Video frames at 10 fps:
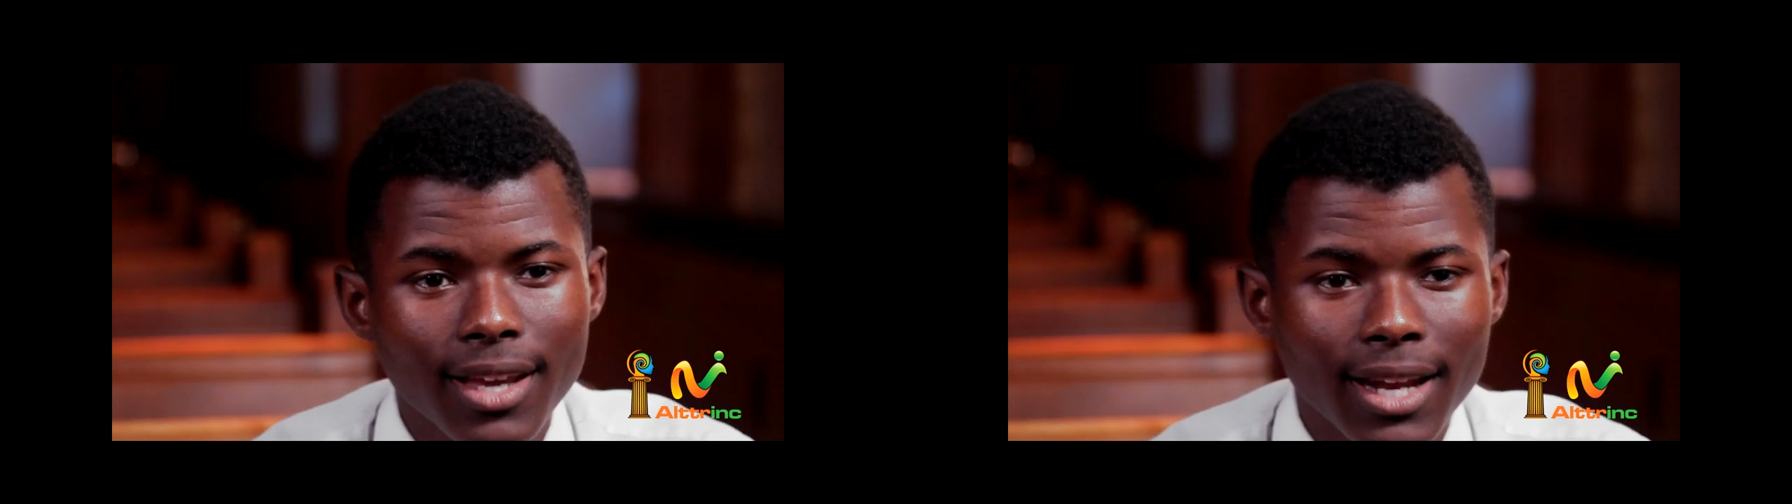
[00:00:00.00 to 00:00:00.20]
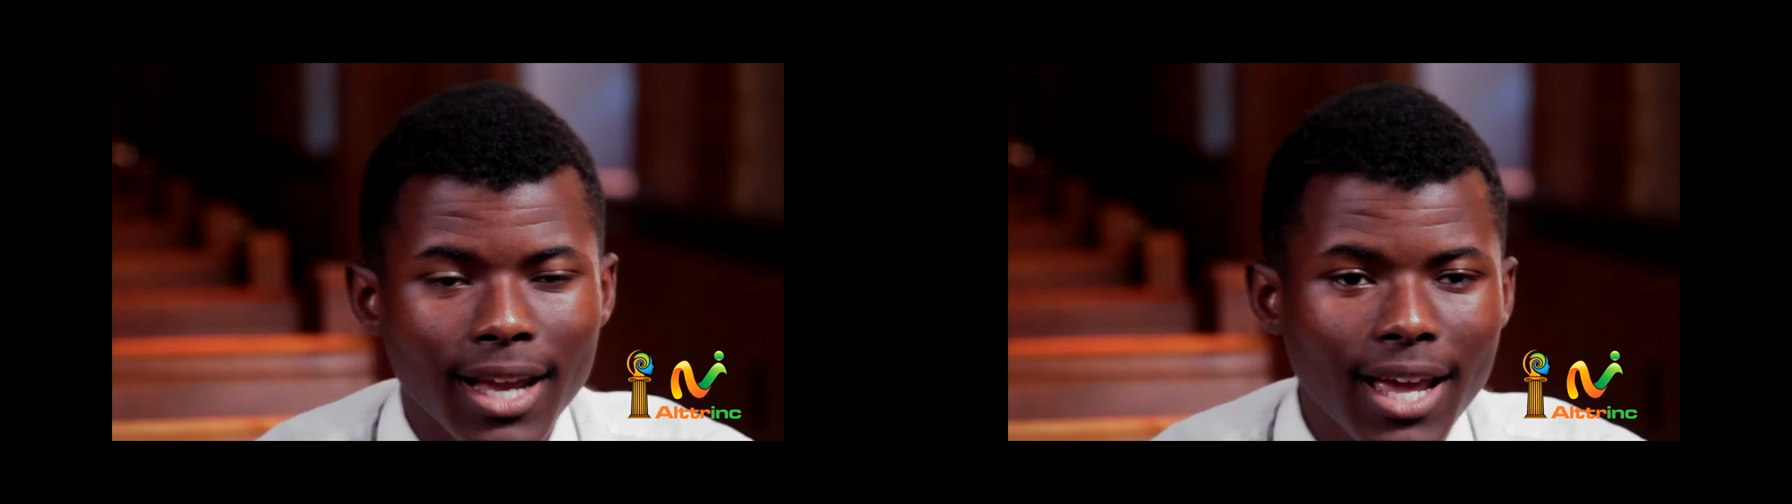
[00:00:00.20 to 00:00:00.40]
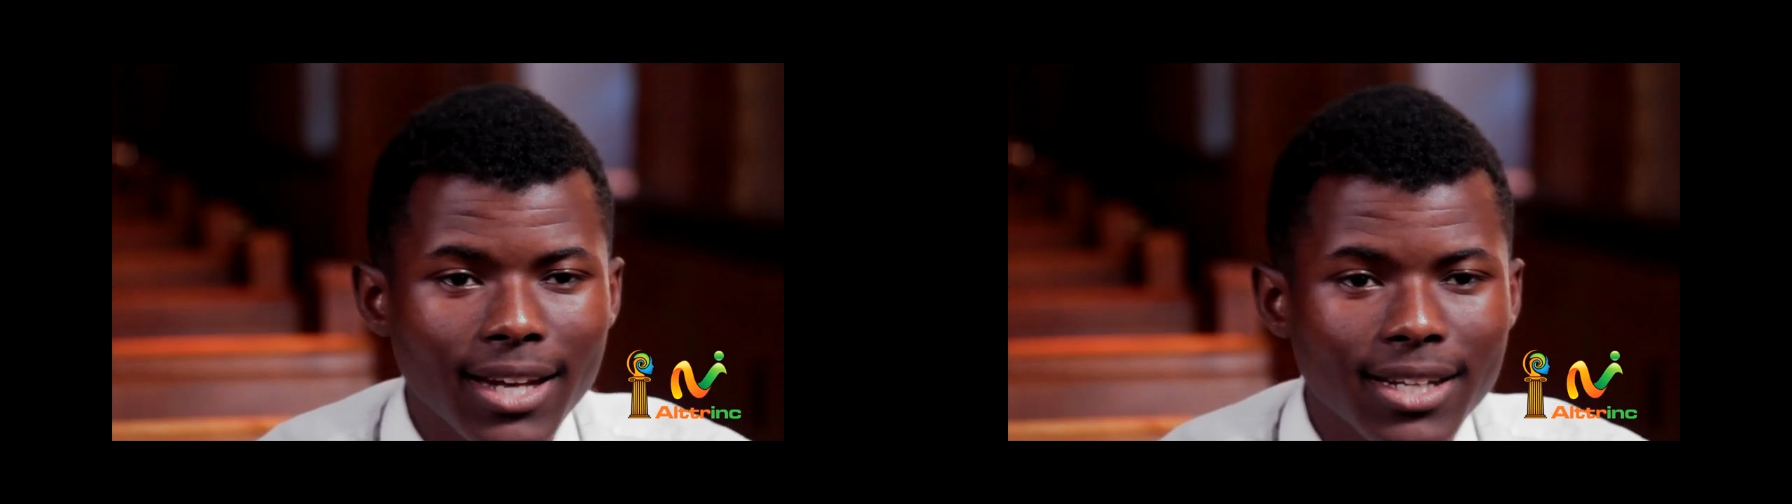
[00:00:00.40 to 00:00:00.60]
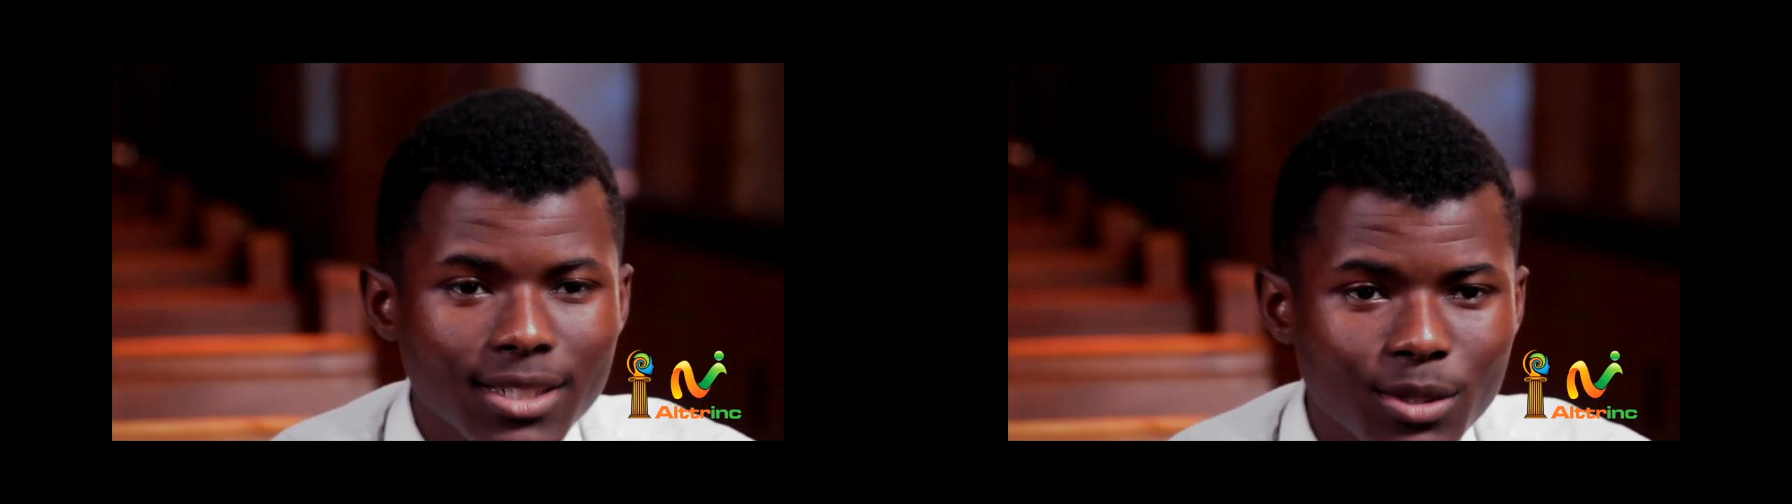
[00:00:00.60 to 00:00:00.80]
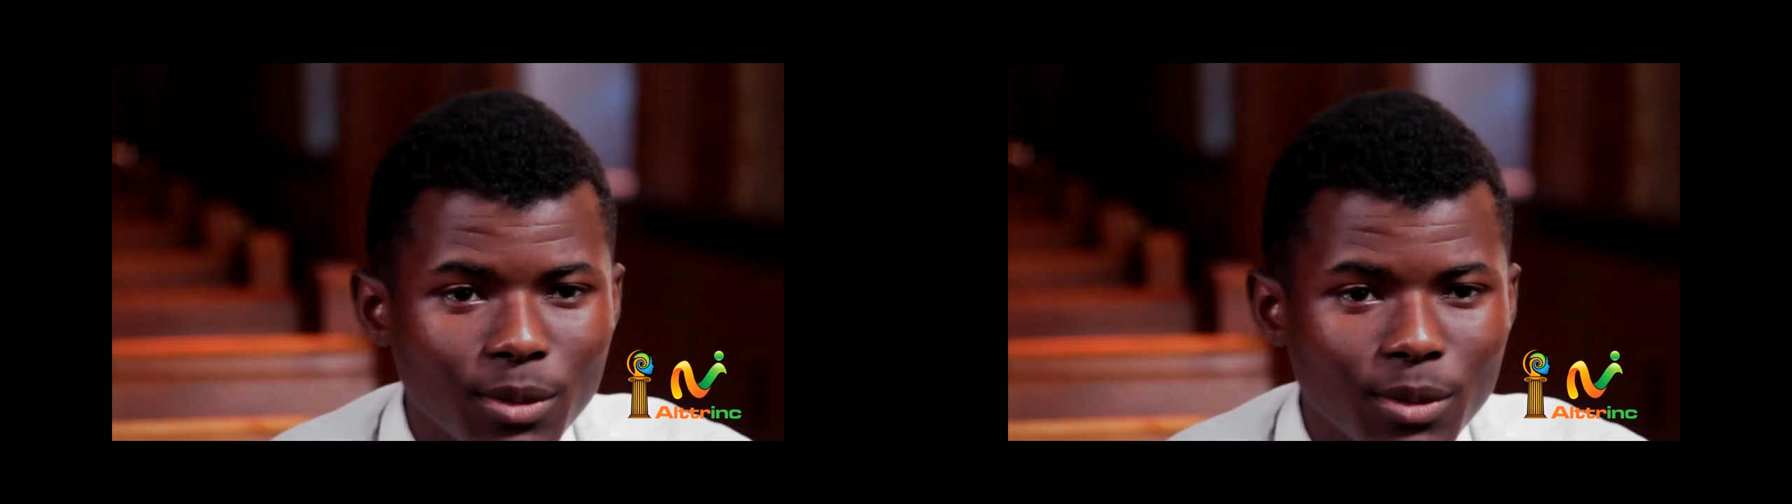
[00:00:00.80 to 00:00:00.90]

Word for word: And I handed it to